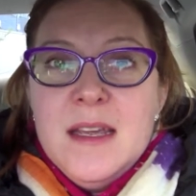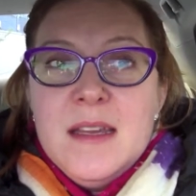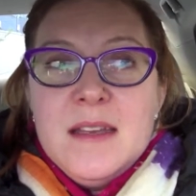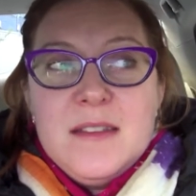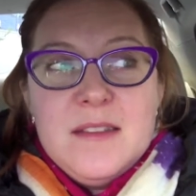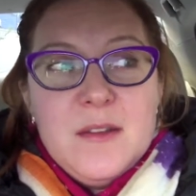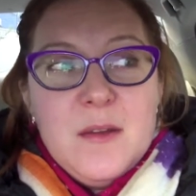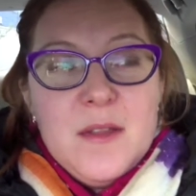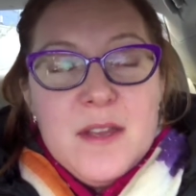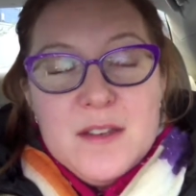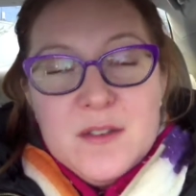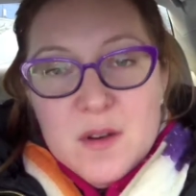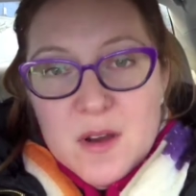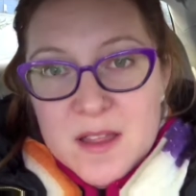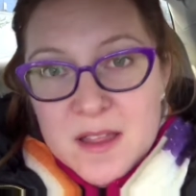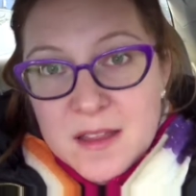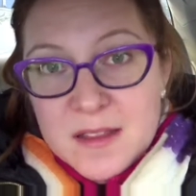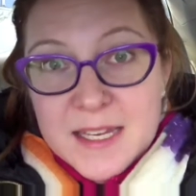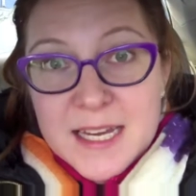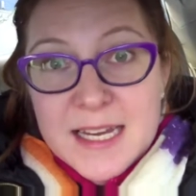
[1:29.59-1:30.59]
so that
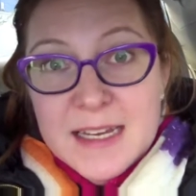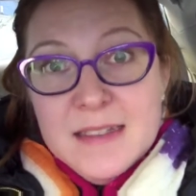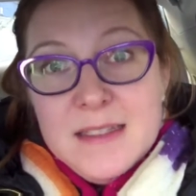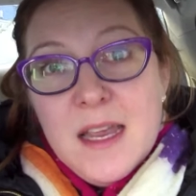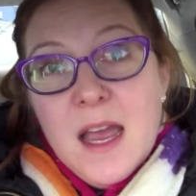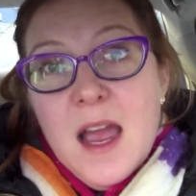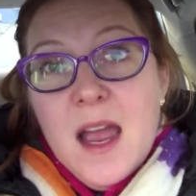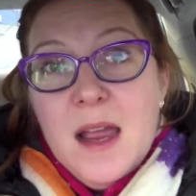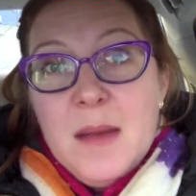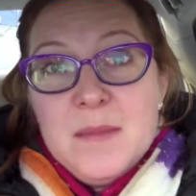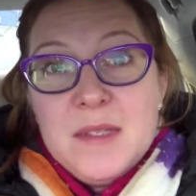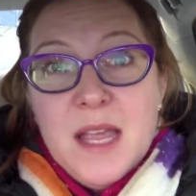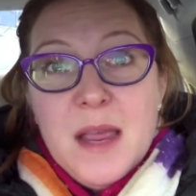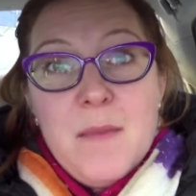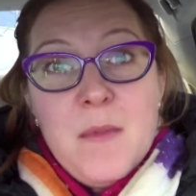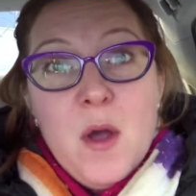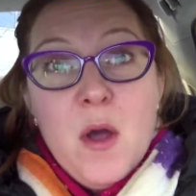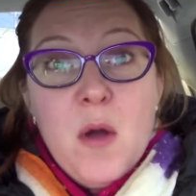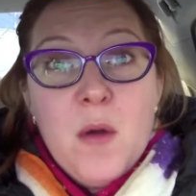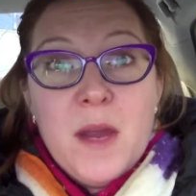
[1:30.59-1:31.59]
during the lean times
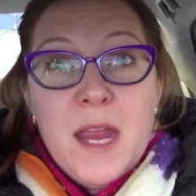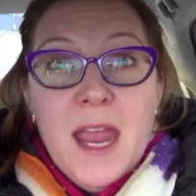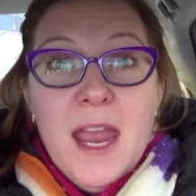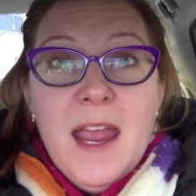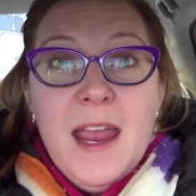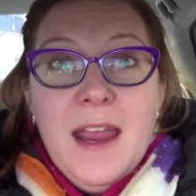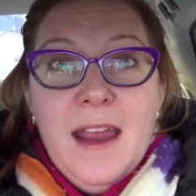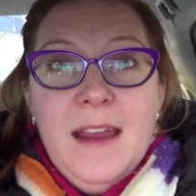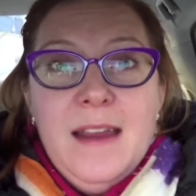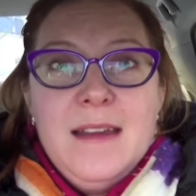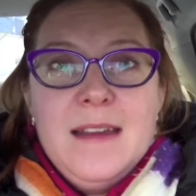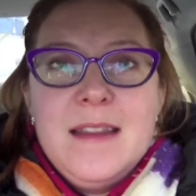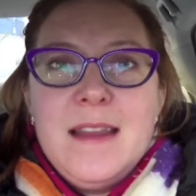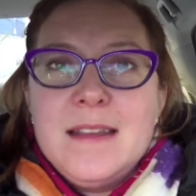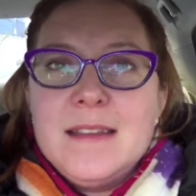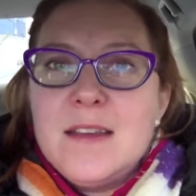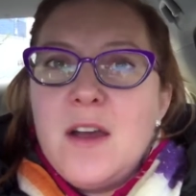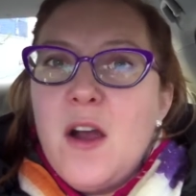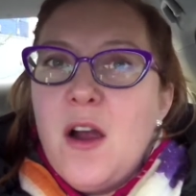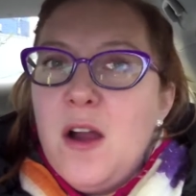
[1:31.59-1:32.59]
I'm okay, and
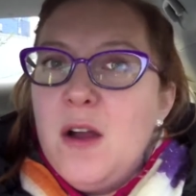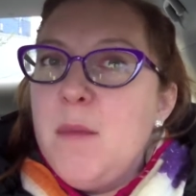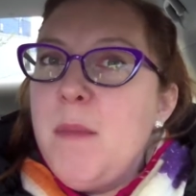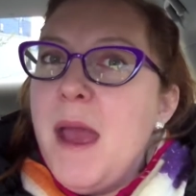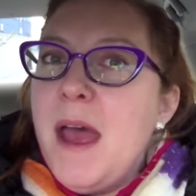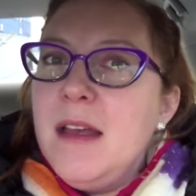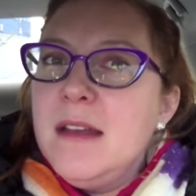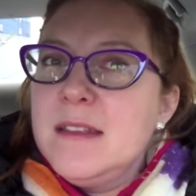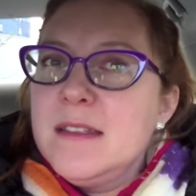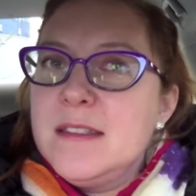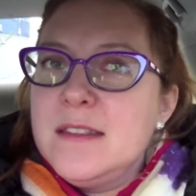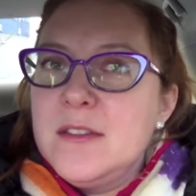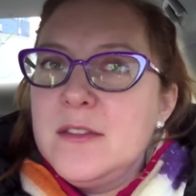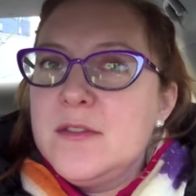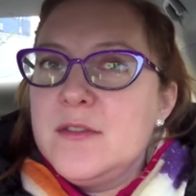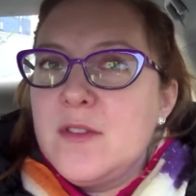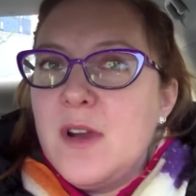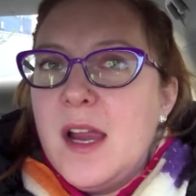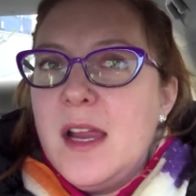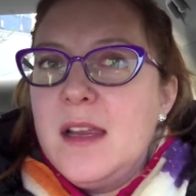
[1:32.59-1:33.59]
that's a hard balance to
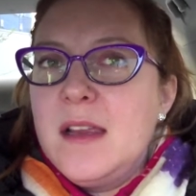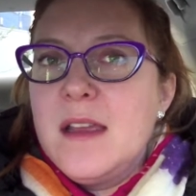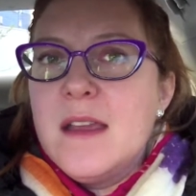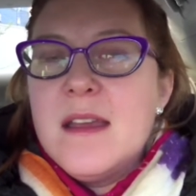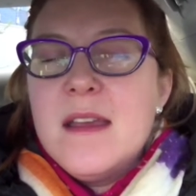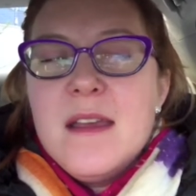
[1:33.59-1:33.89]
strike.